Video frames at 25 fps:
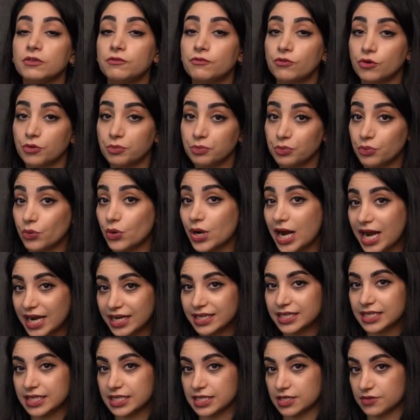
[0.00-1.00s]
for
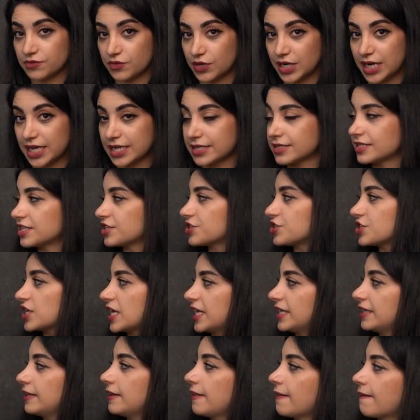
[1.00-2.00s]
practice for next
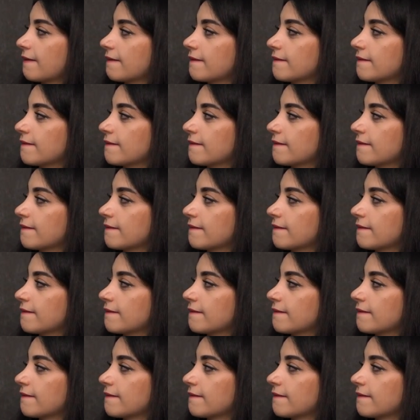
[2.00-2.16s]
session,